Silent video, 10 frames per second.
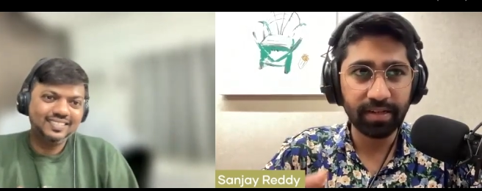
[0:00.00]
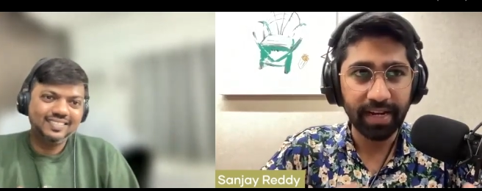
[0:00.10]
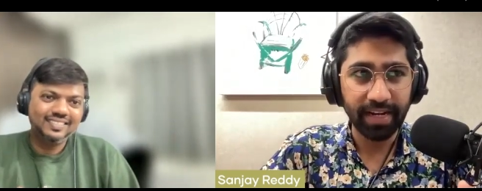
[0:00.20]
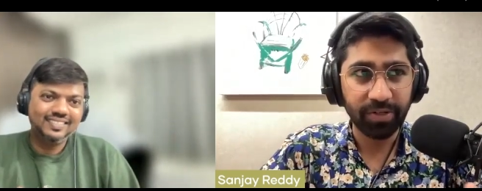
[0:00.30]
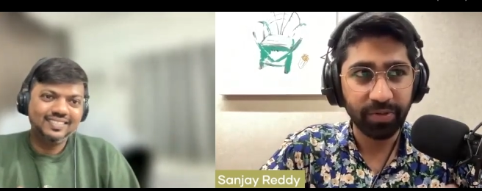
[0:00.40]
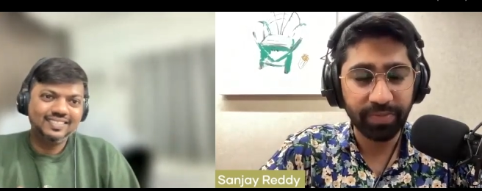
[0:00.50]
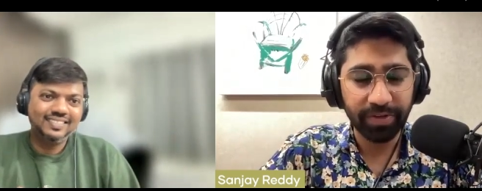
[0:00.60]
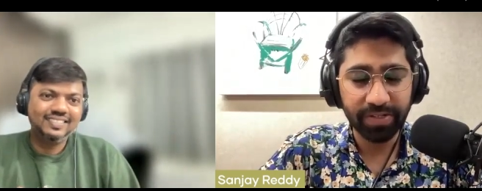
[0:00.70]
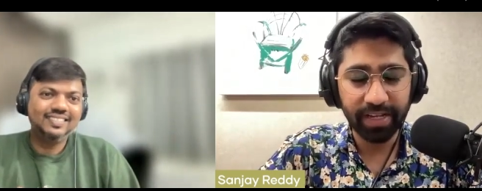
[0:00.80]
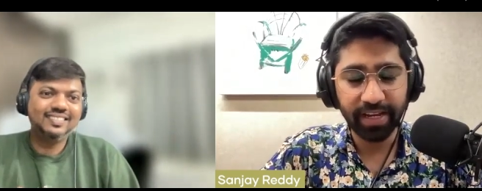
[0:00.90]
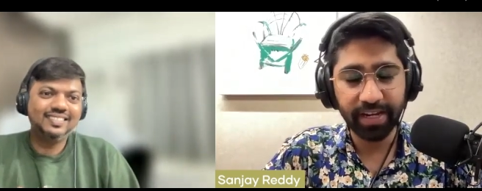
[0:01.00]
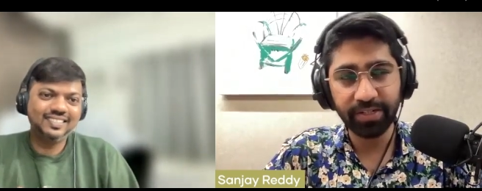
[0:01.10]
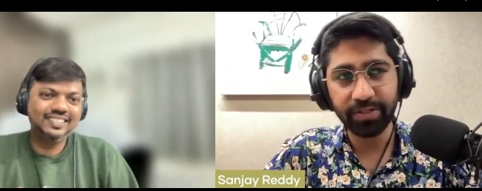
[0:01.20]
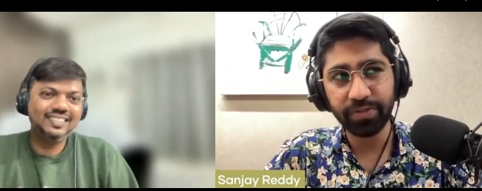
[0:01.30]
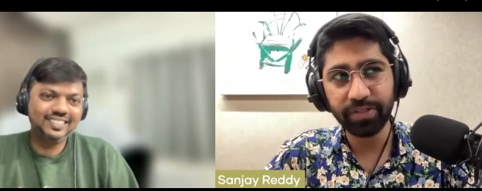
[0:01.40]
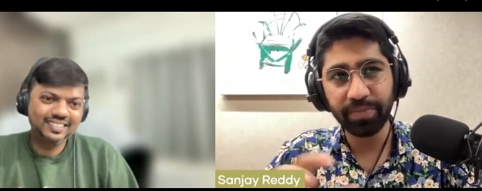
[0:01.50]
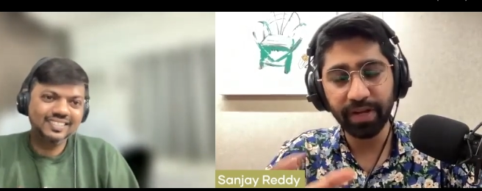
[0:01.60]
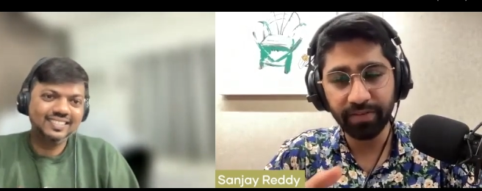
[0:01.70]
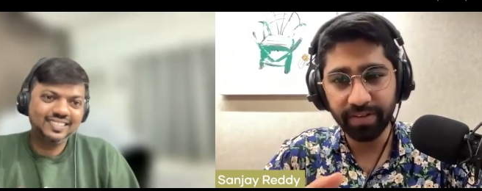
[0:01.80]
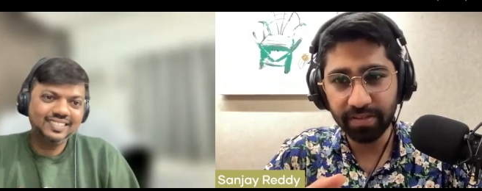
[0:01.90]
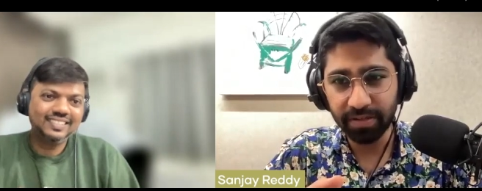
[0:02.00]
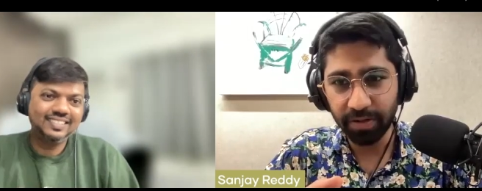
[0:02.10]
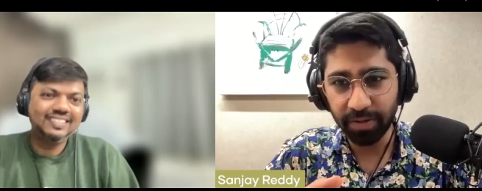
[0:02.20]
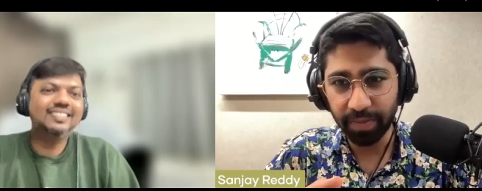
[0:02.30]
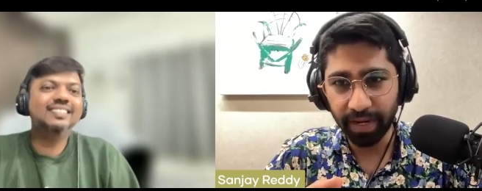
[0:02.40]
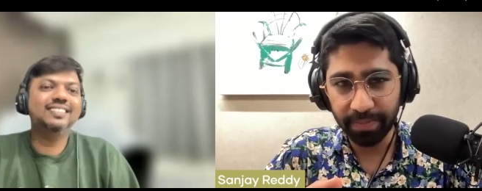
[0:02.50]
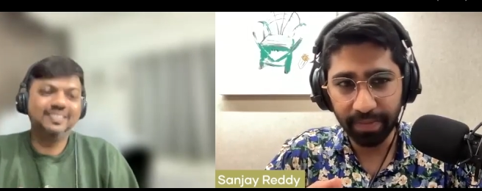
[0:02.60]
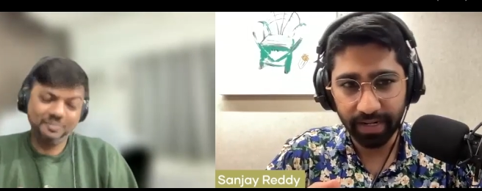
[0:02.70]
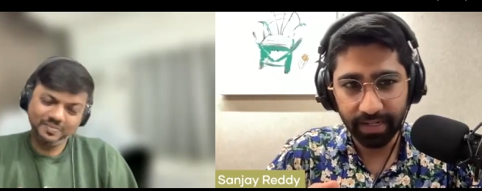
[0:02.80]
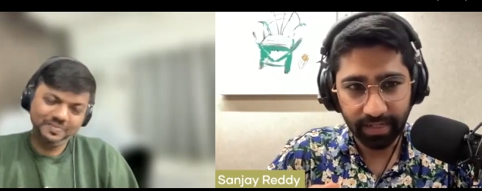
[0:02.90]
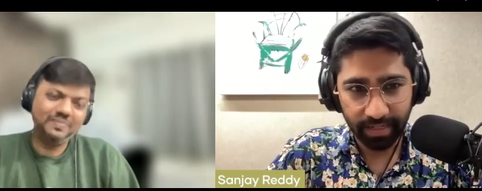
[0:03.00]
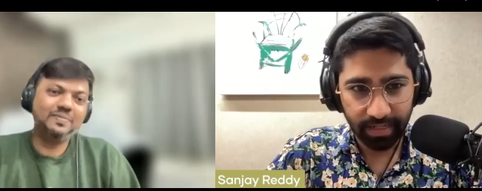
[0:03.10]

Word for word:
Speaker 1: relate to it because i had to do some convincing on my part